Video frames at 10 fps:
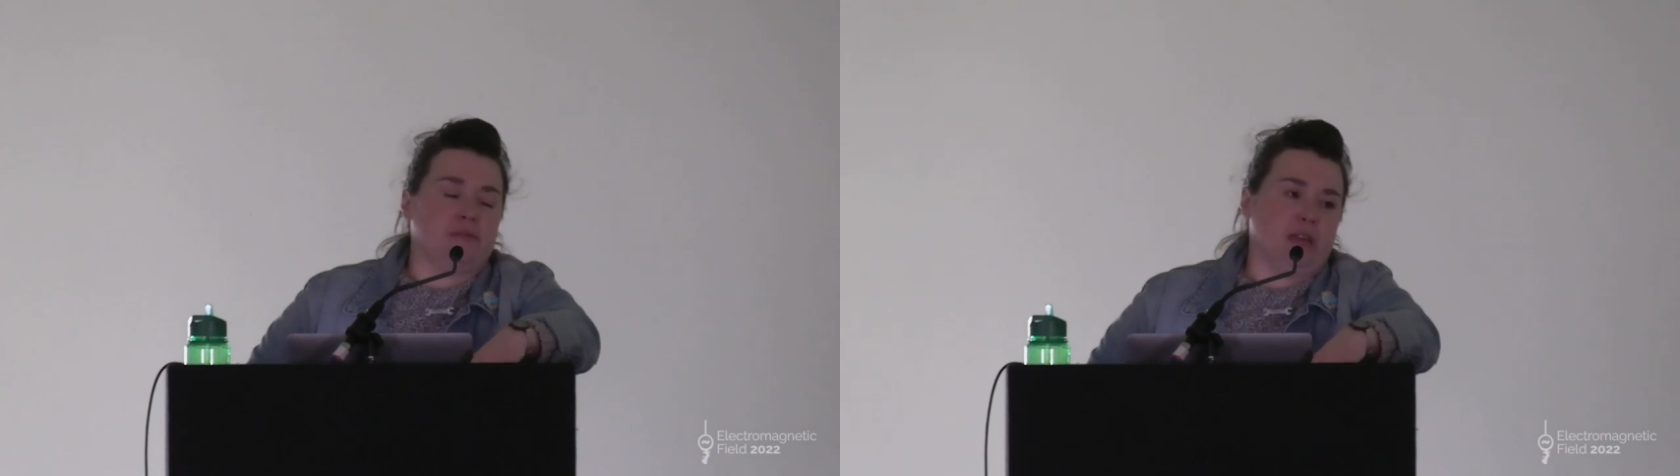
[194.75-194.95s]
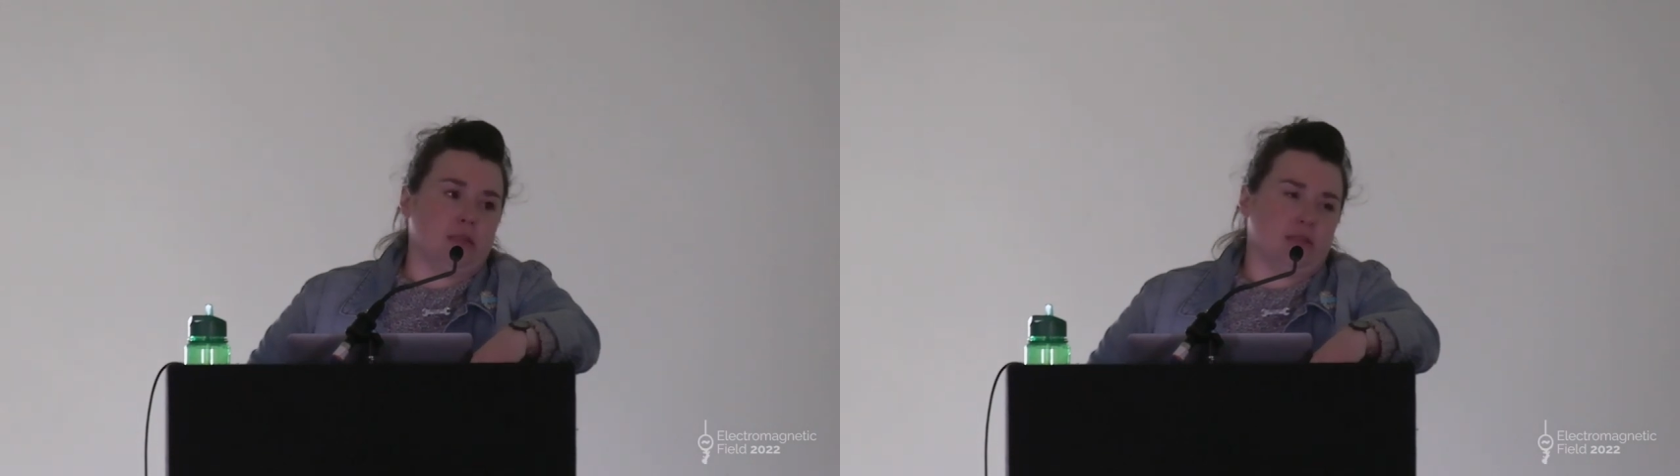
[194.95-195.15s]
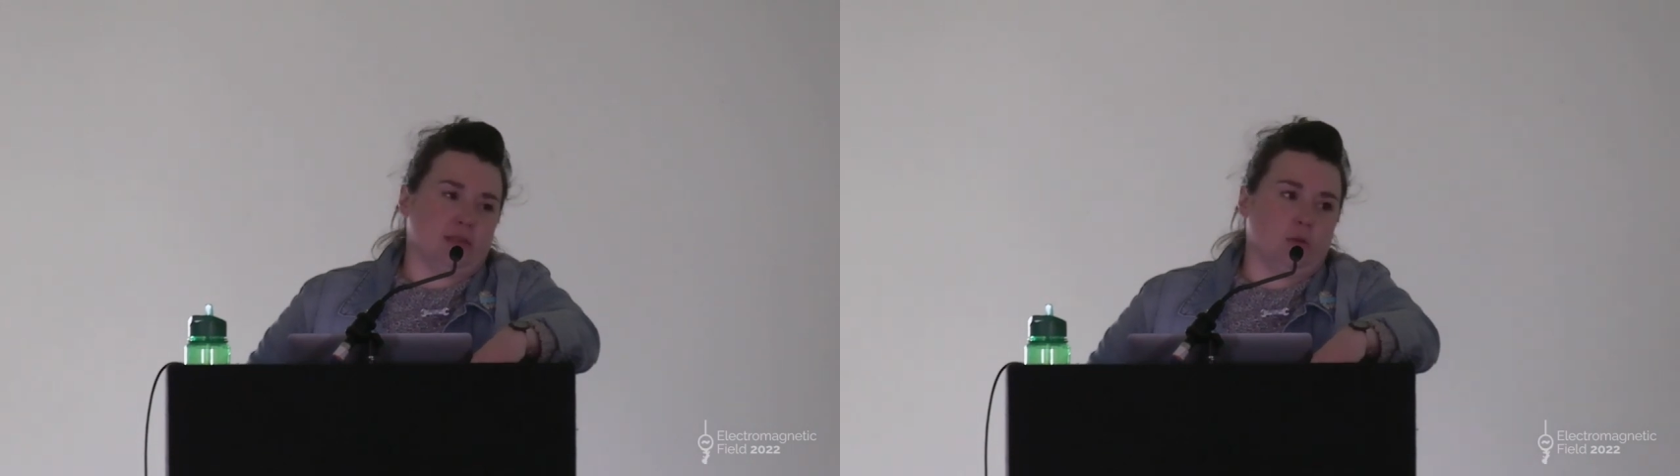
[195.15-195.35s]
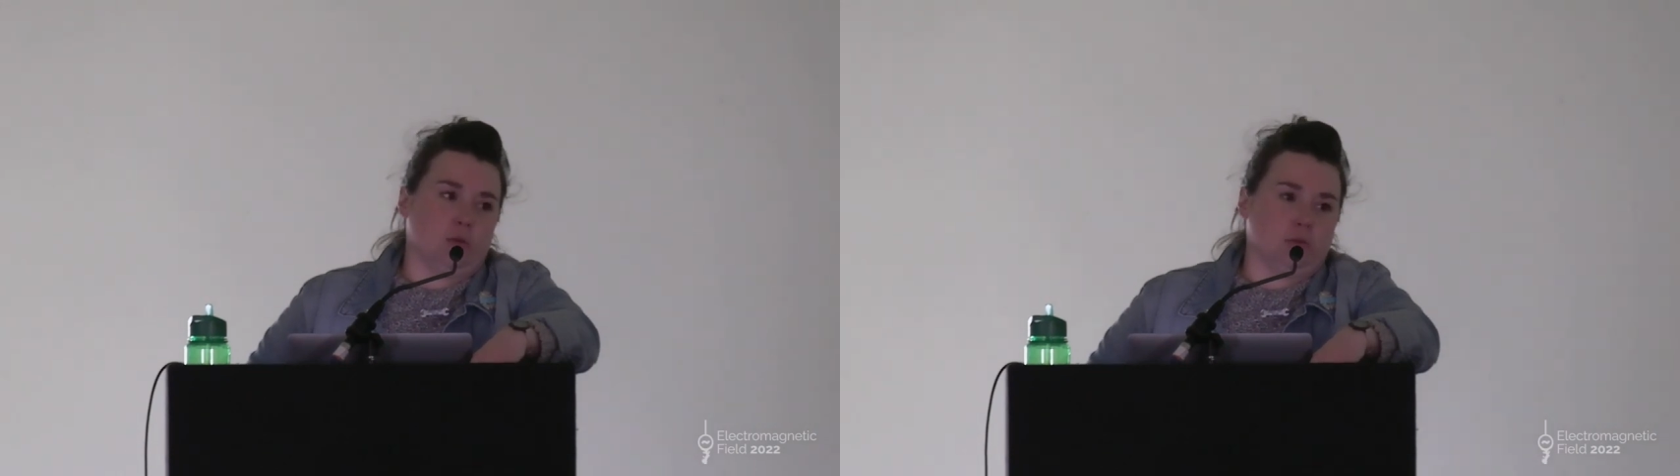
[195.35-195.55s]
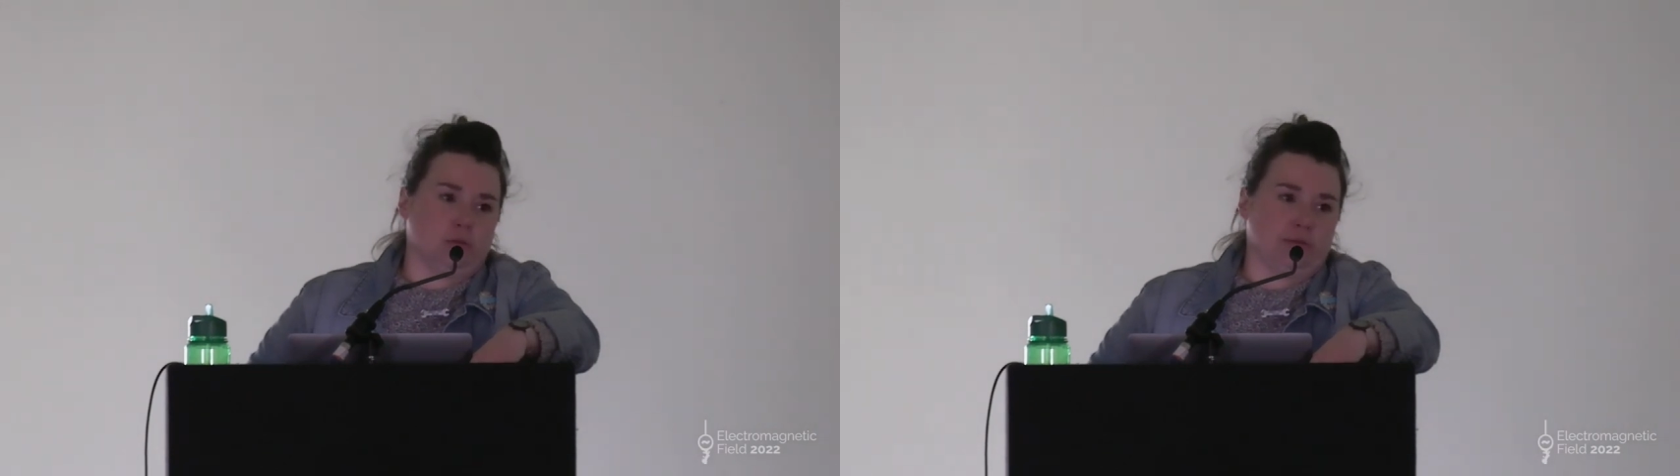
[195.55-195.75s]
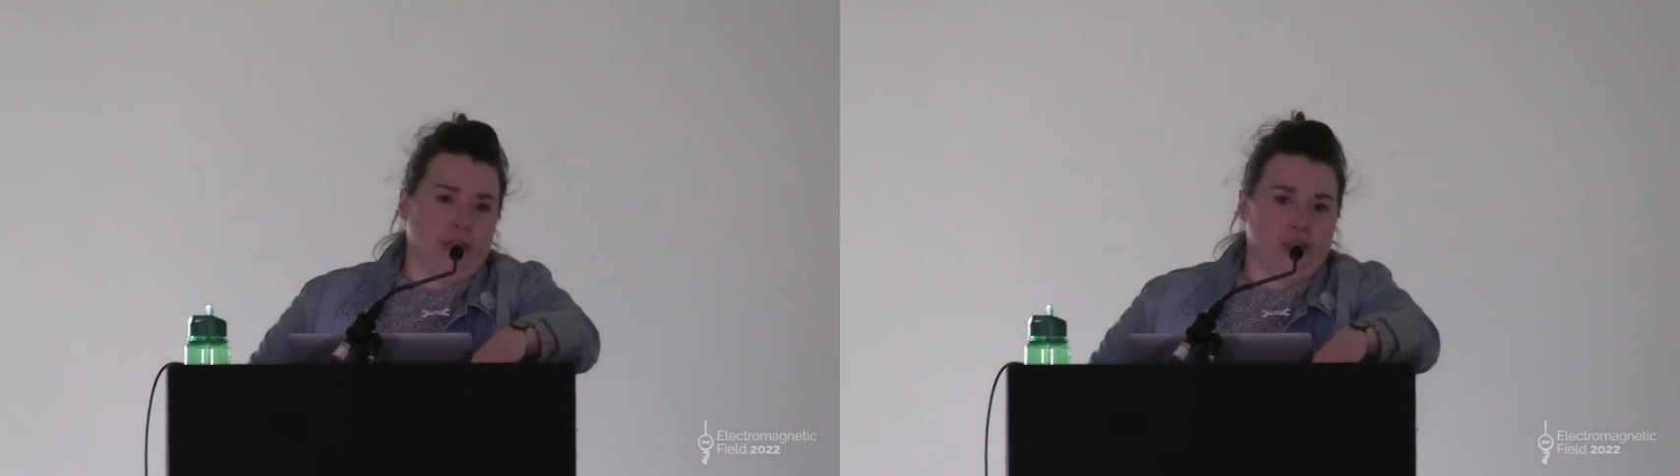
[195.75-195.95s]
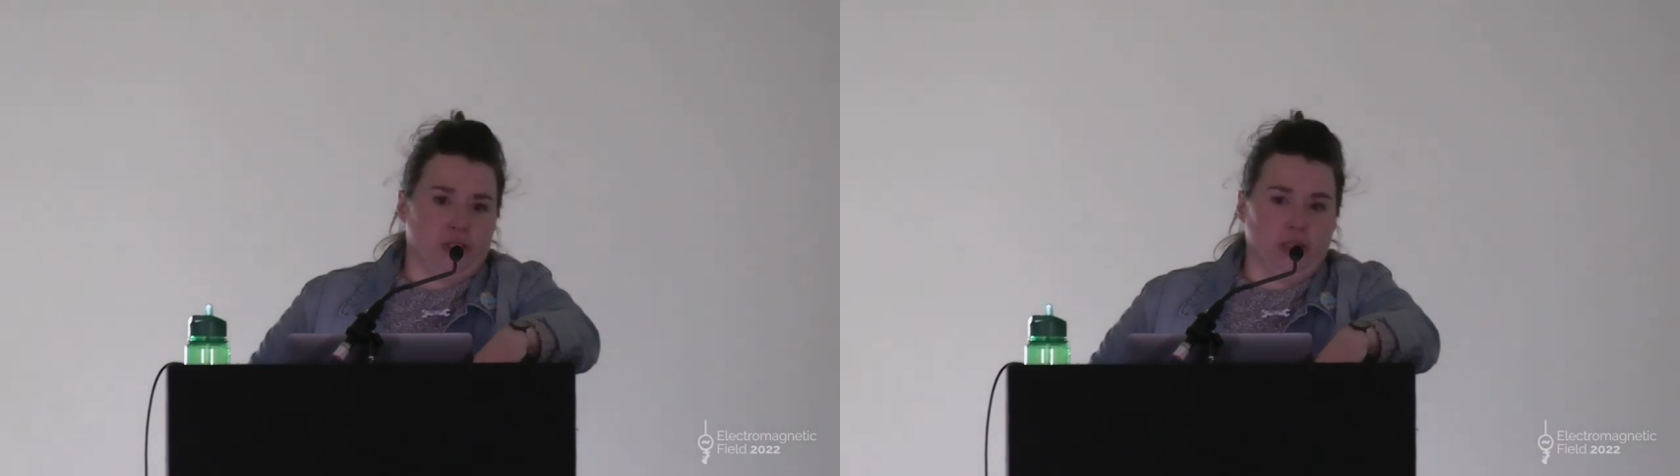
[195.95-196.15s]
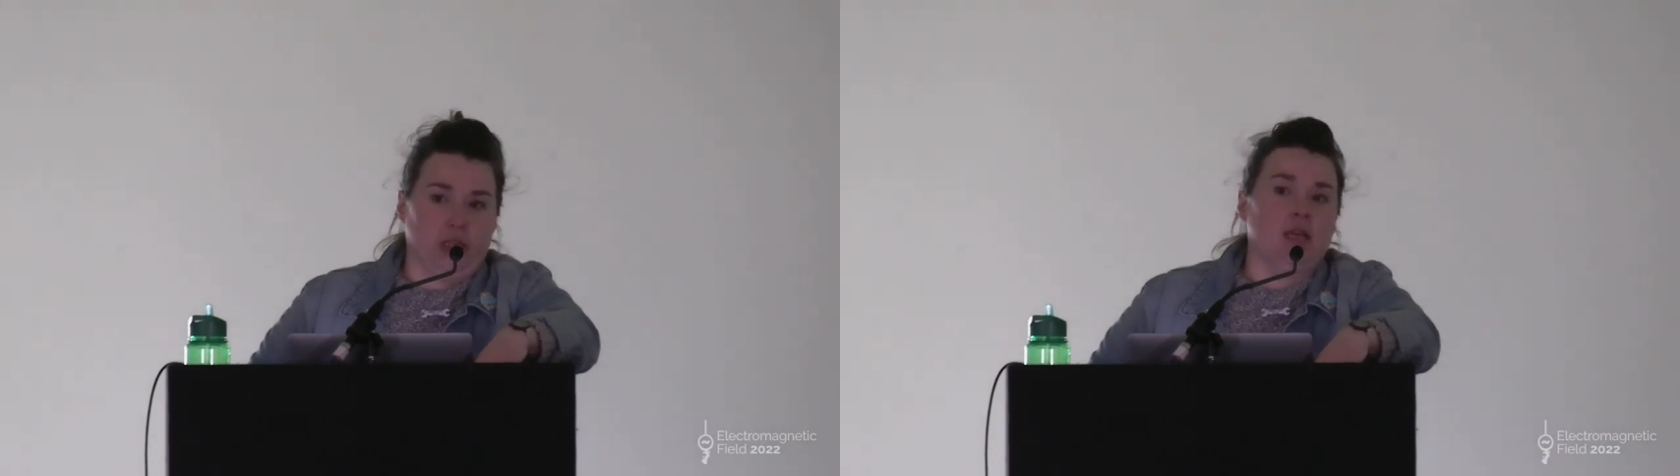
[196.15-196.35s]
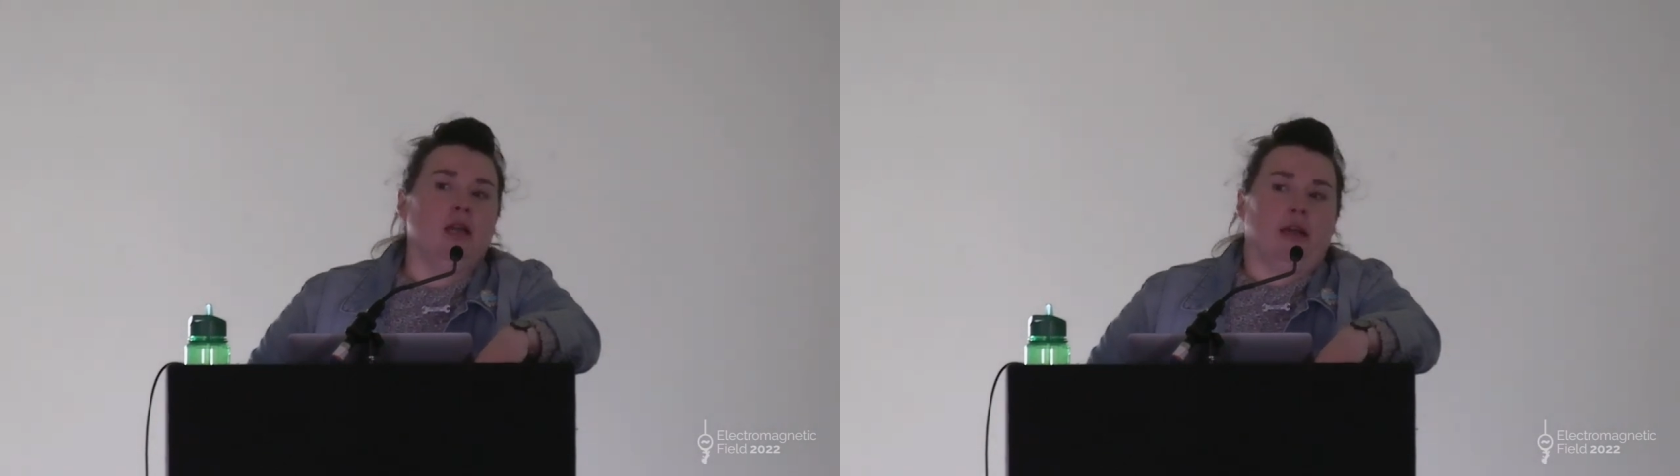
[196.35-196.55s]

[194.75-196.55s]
fits all version